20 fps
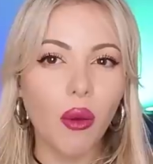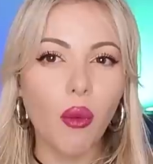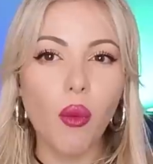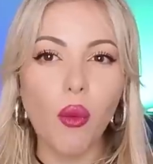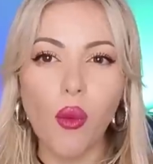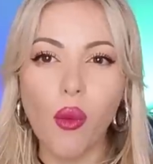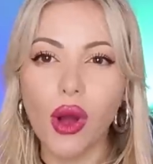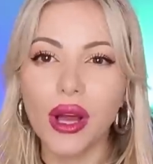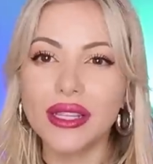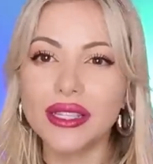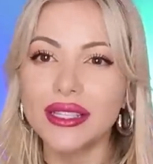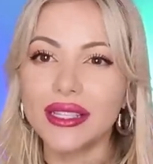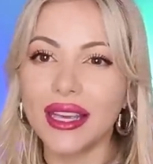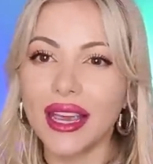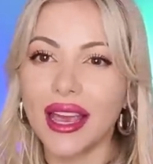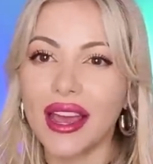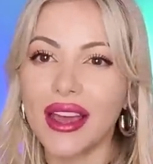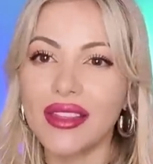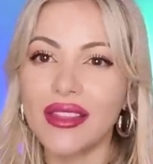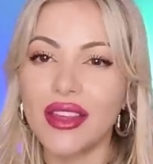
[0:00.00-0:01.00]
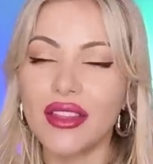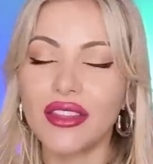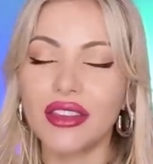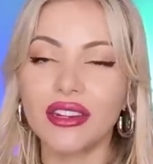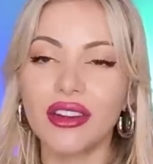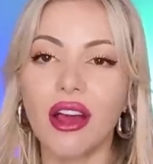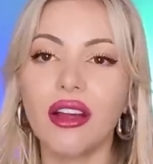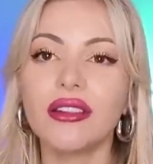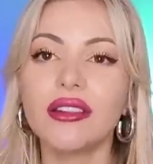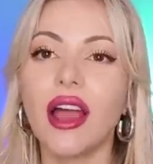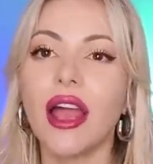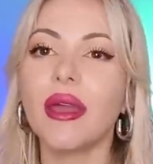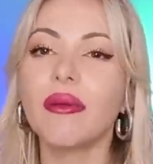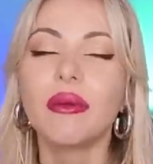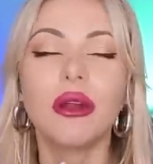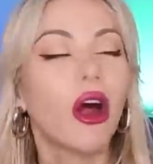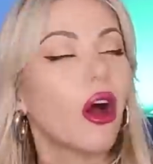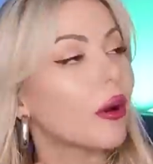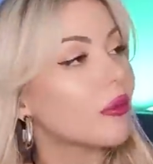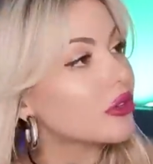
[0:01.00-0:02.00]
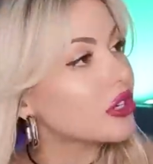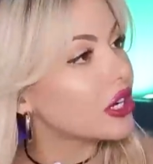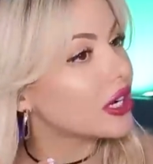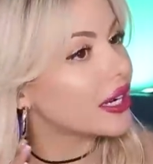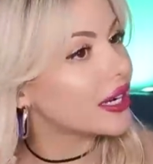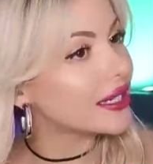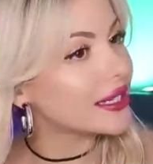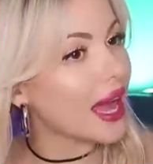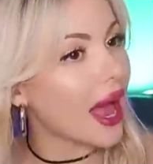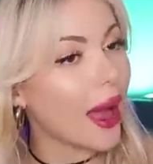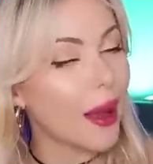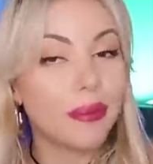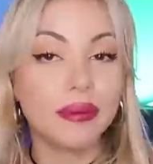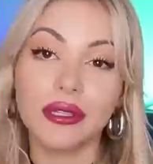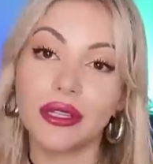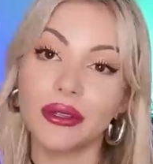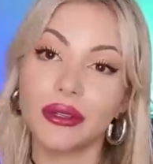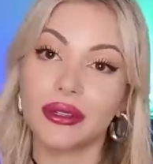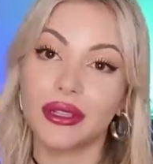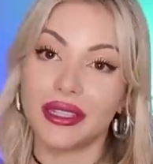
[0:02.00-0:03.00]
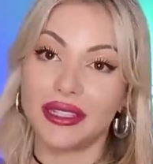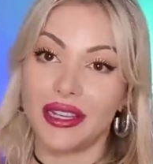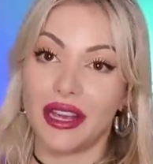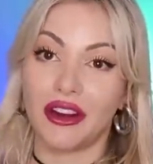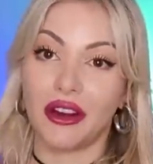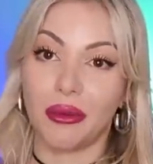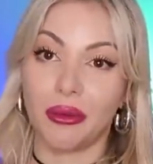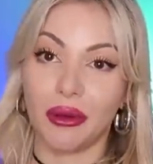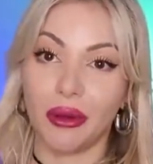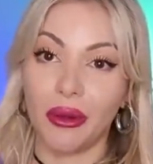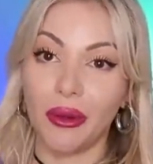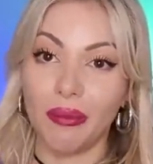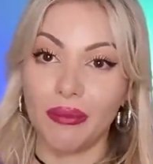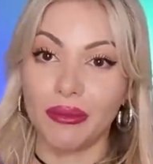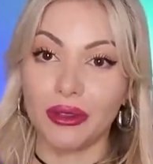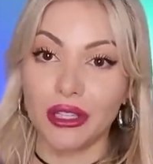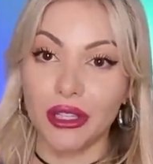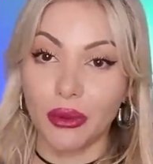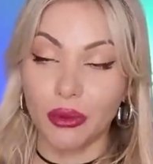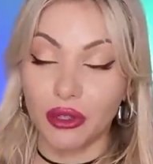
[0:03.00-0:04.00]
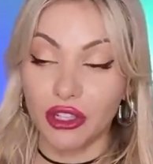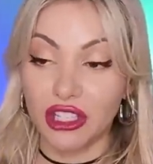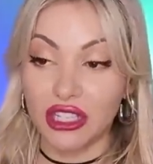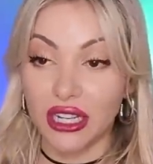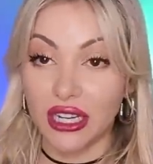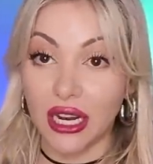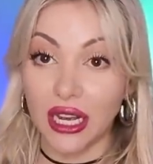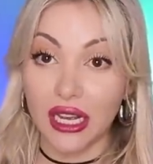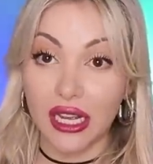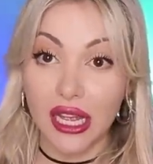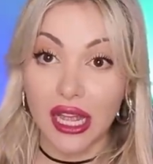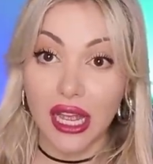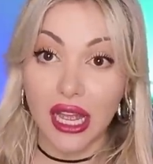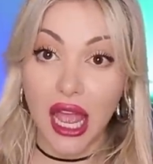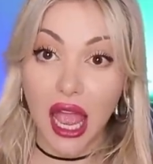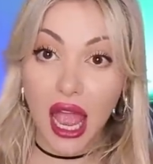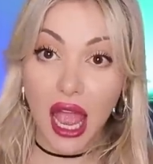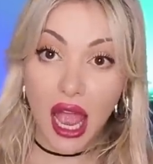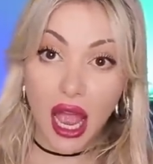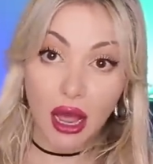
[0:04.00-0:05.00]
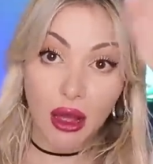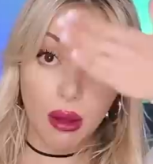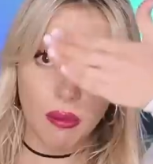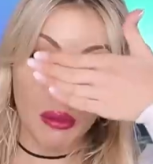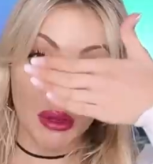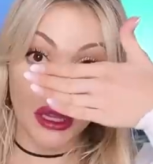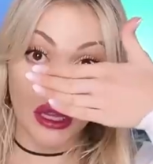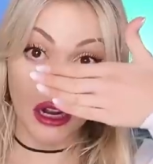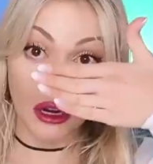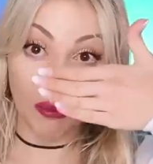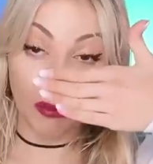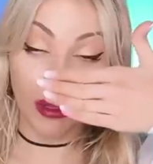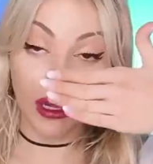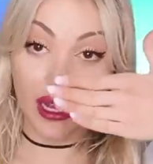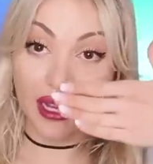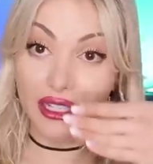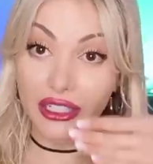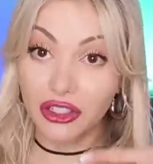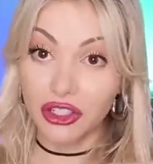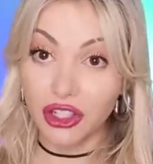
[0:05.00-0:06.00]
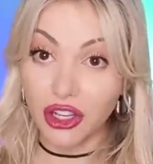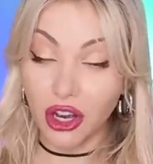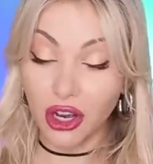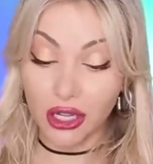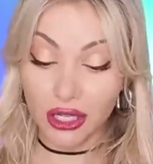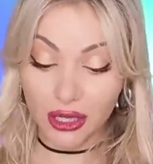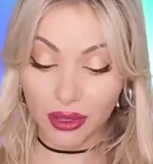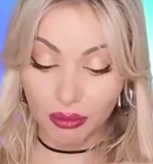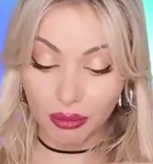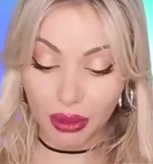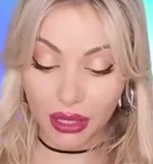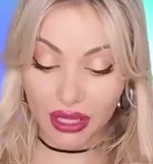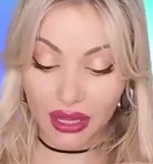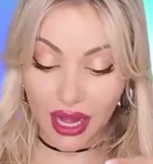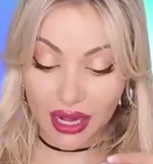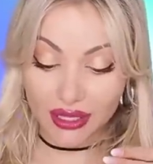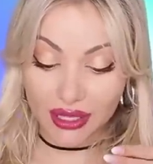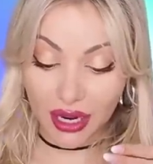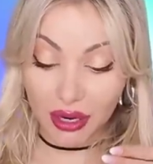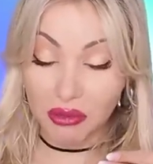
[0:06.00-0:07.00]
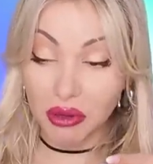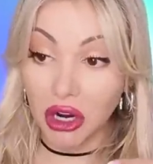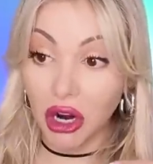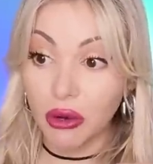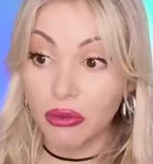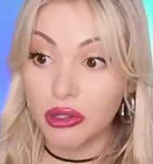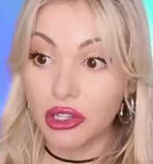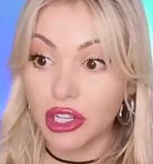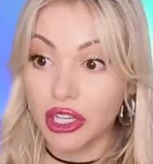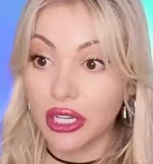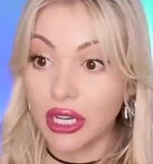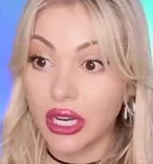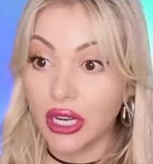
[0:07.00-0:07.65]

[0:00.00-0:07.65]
Once again, the non-diamond option is absolutely terrible. So we're just gonna put our blinders on and pick that diamond option.